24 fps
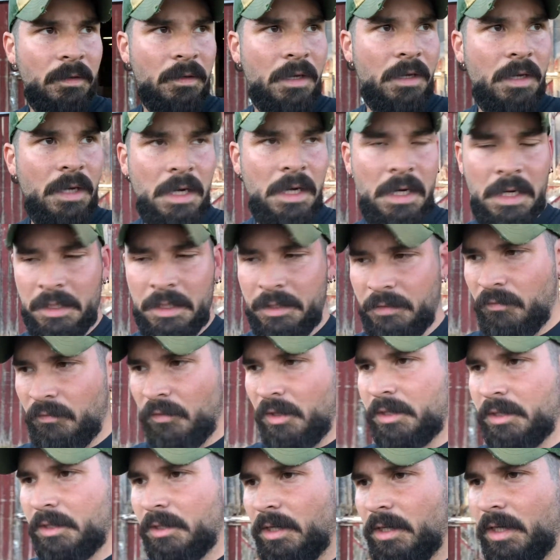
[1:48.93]
Gosh,
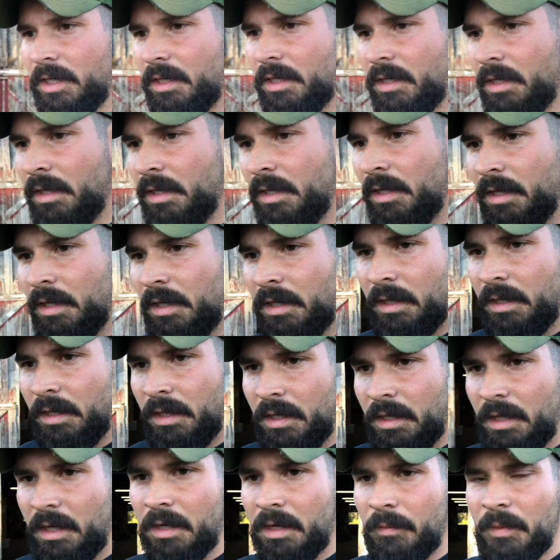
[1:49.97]
frustrated.
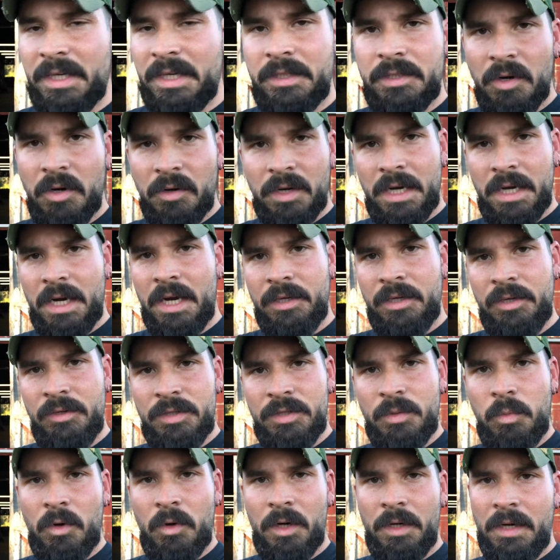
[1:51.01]
But it's okay. I
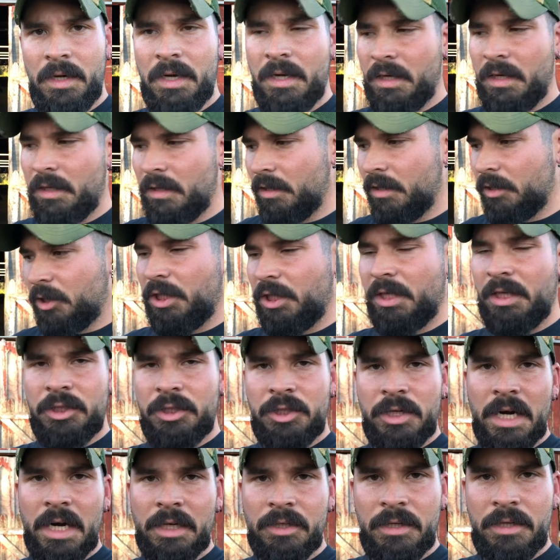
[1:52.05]
used the chicken
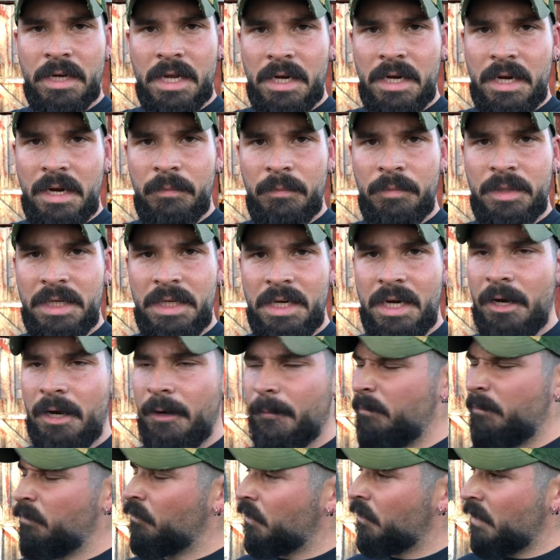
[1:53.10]
tractor that I emptied
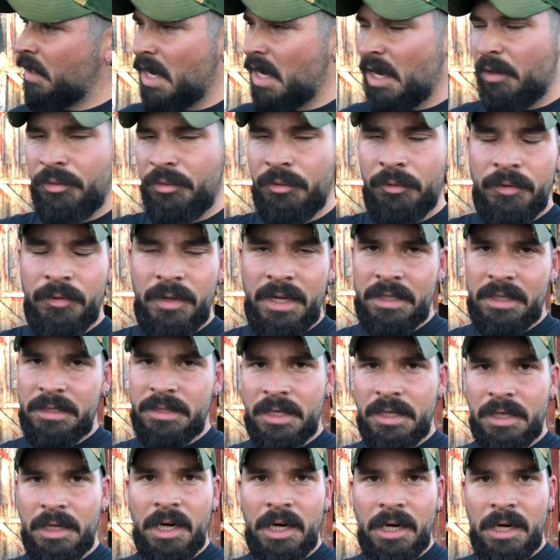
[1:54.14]
out. I threw that
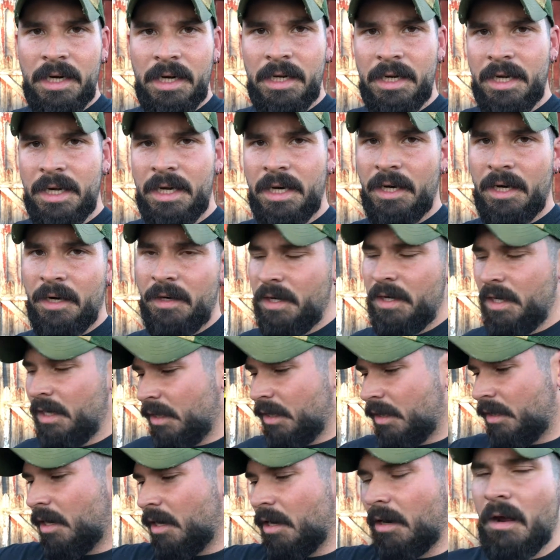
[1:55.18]
sucker in there,
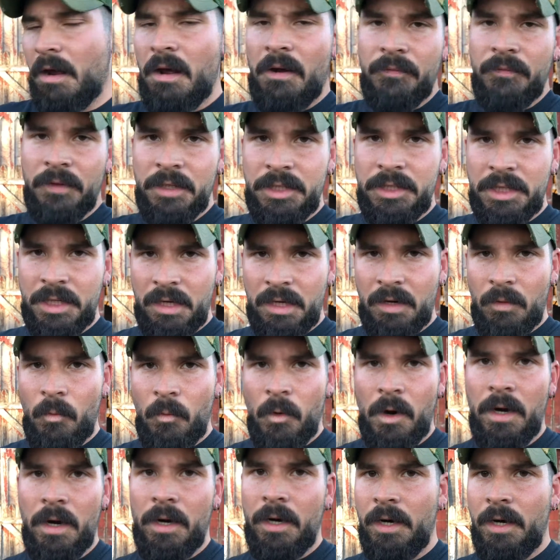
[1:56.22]
cut off the chicken
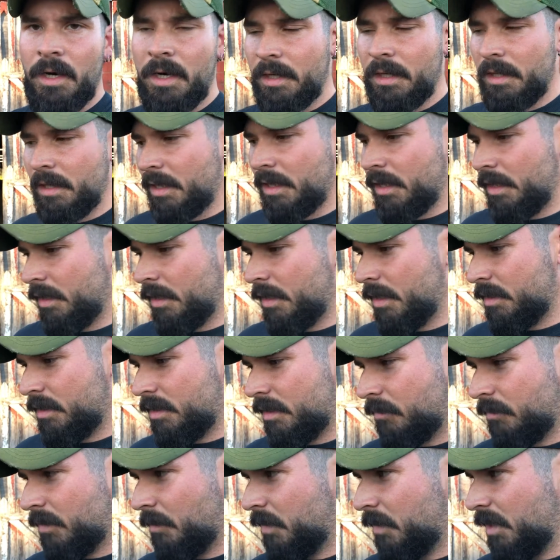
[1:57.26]
wire, and they
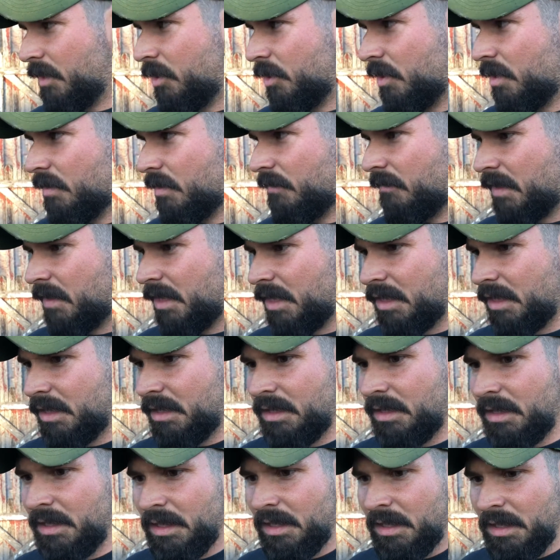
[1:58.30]
seem to be just
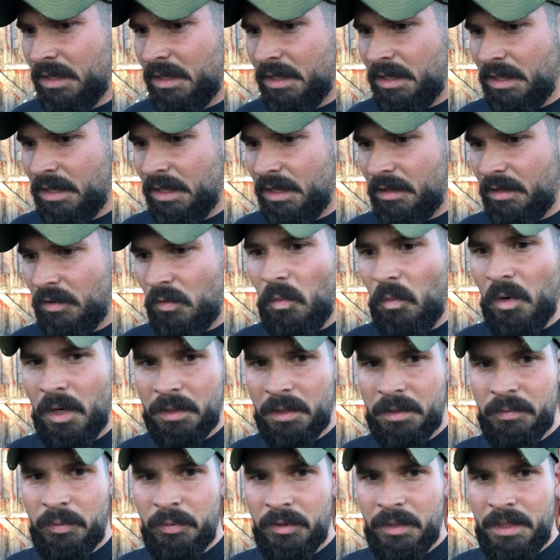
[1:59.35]
fine. And it
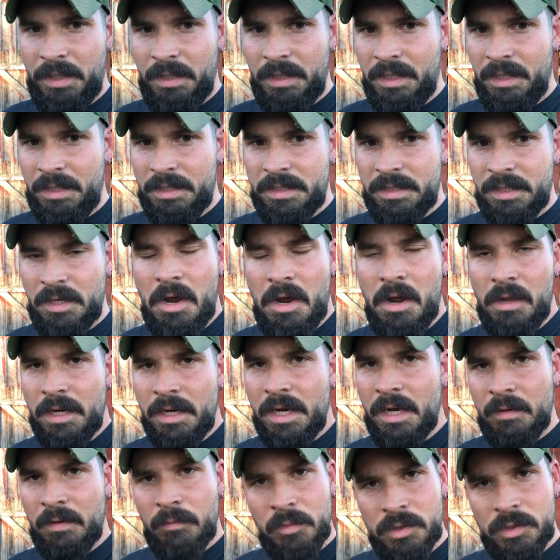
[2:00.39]
worked pretty decent. All
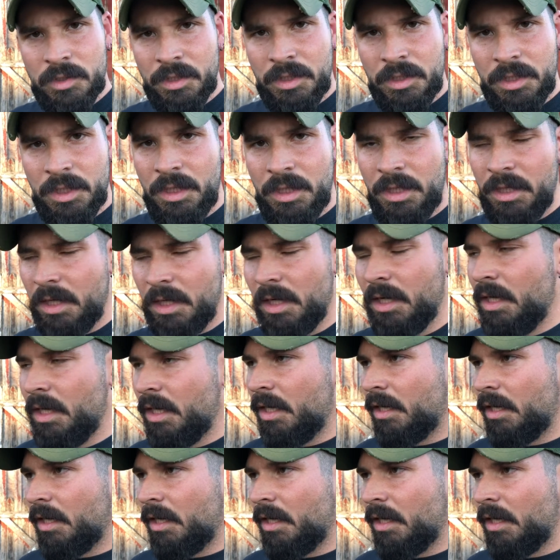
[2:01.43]
the animals are good.